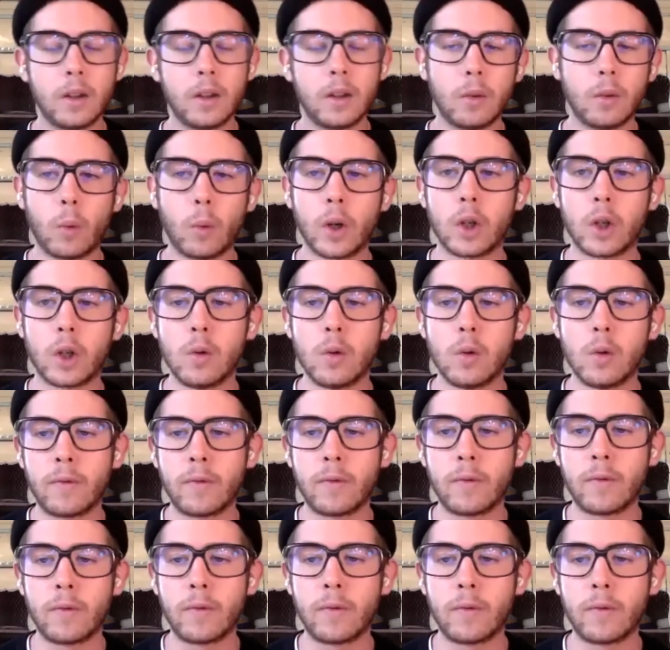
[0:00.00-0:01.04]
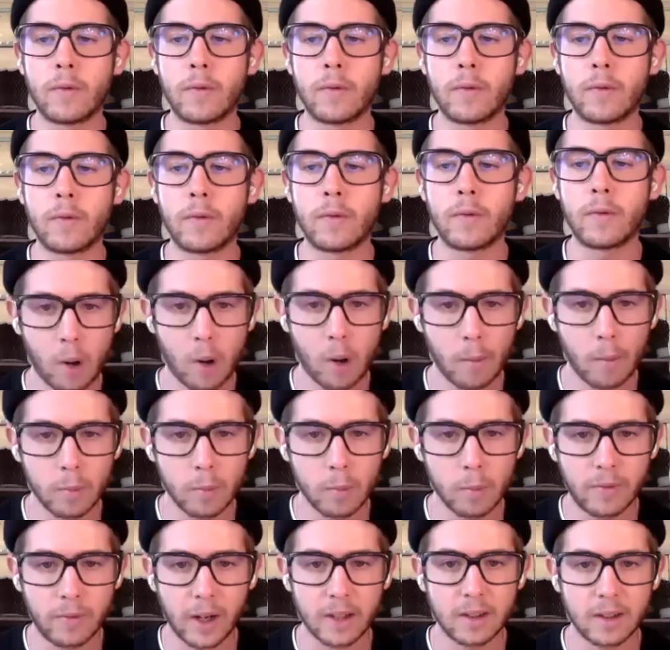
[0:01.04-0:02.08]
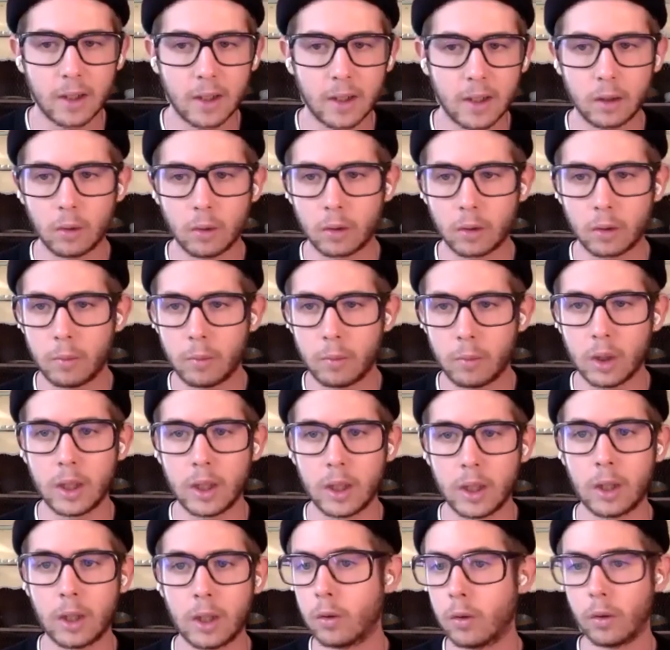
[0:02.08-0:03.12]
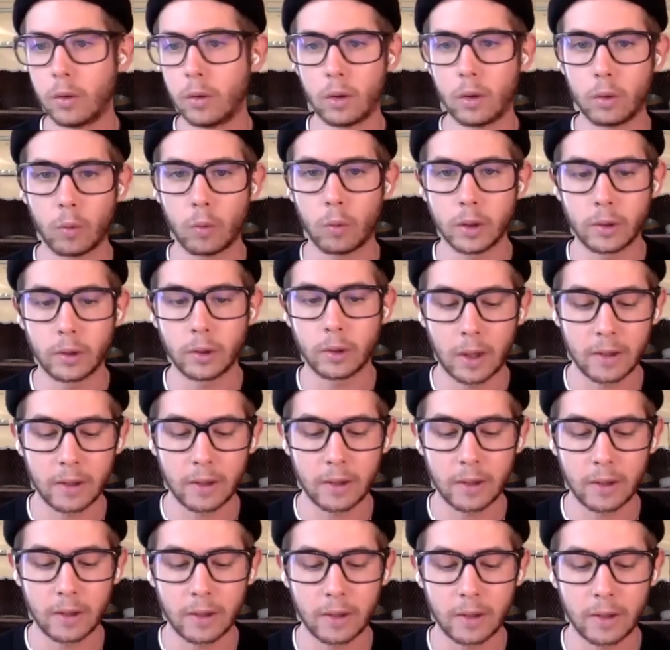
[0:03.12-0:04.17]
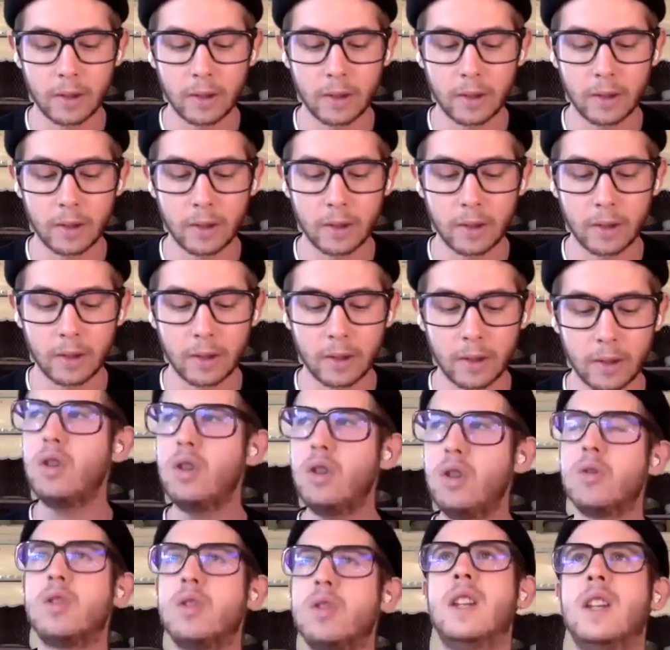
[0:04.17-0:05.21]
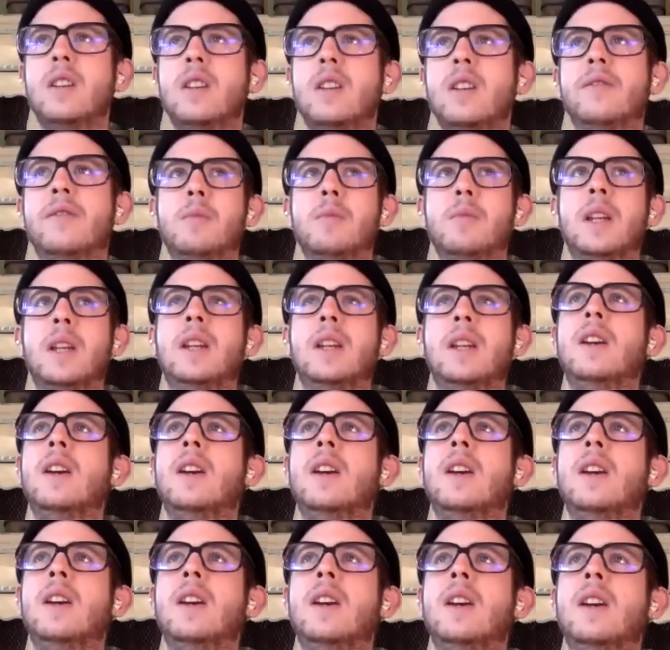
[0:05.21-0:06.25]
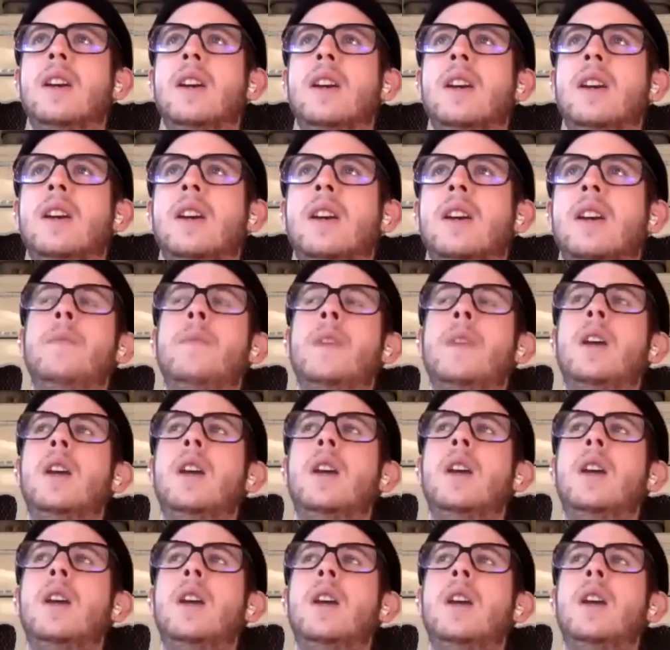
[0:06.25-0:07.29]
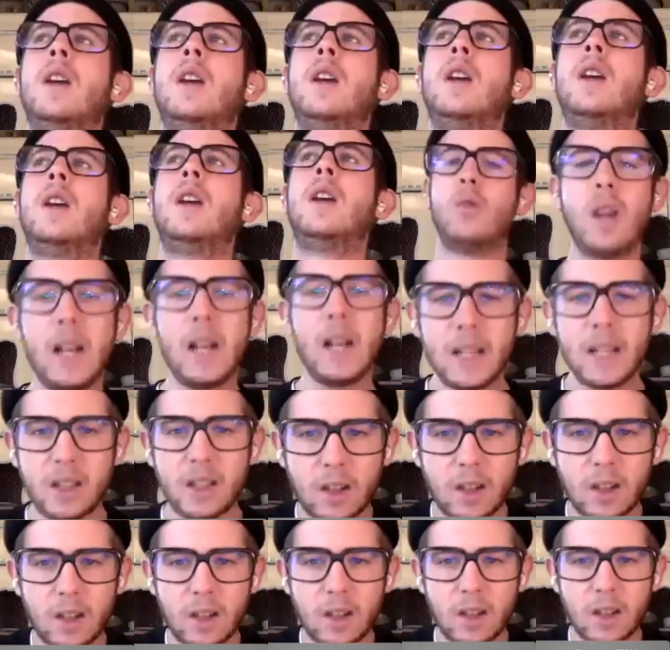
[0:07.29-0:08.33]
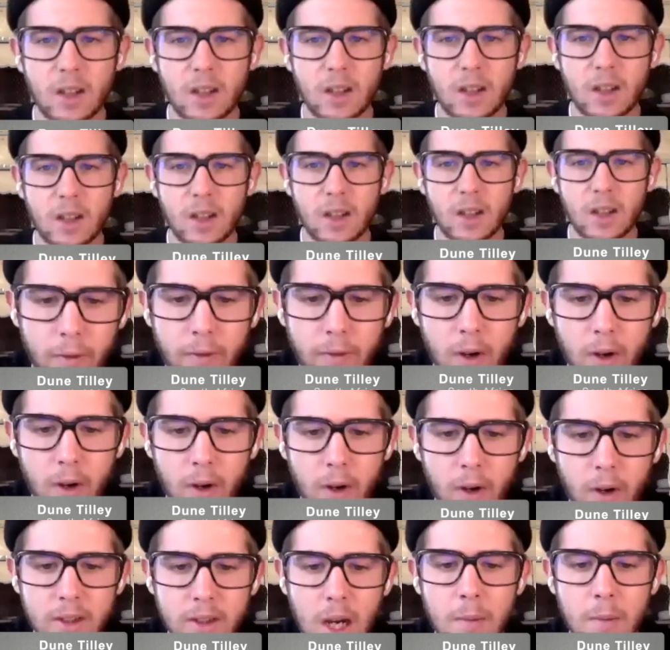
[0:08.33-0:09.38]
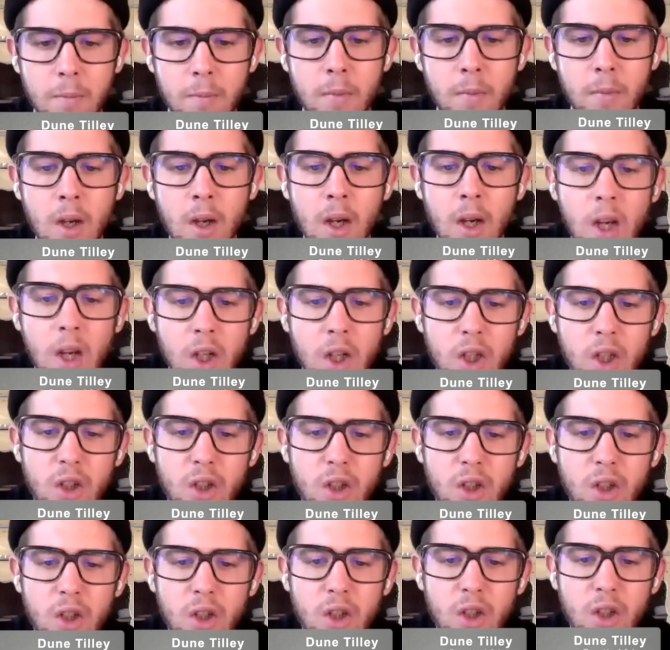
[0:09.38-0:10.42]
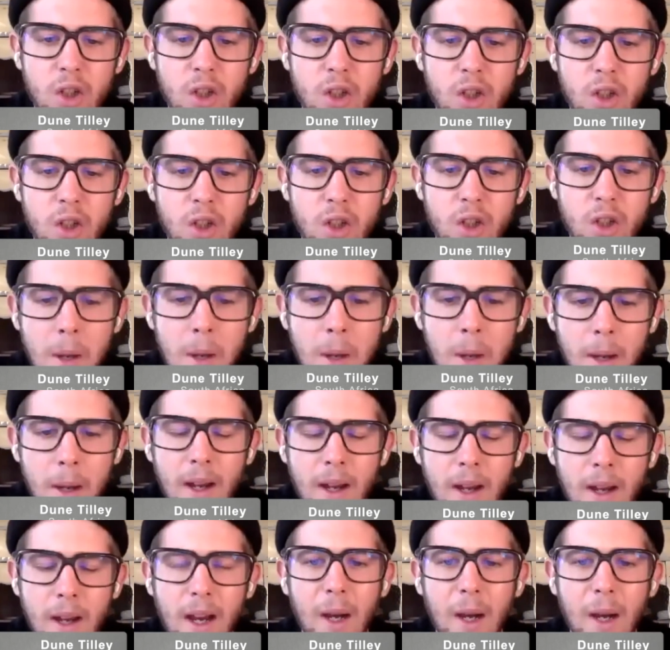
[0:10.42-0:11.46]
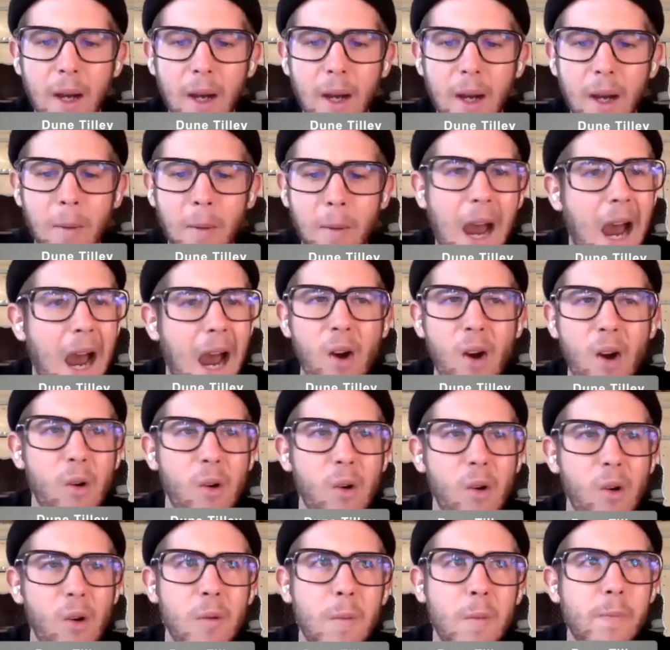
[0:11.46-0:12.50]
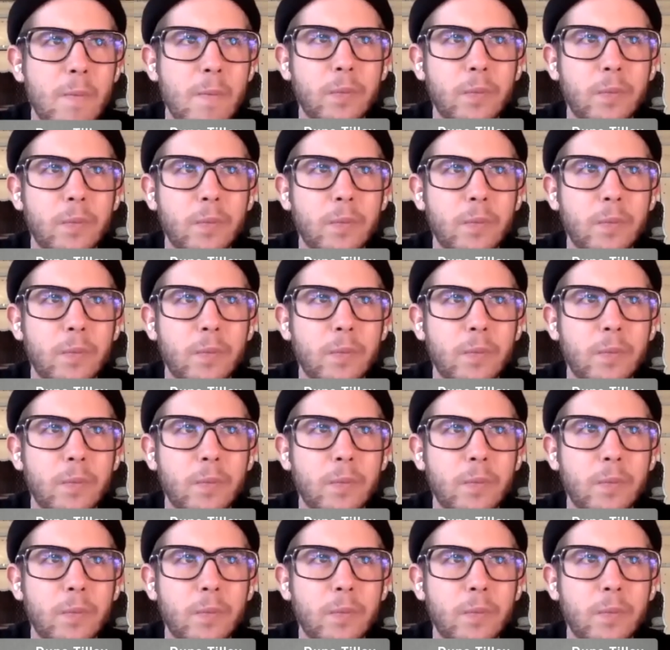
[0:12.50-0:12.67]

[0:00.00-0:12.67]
what you find to be the biggest problem affecting your community or the world around you today." And this was a huge deal for me. It was something that really kind of, for the first time, showed me how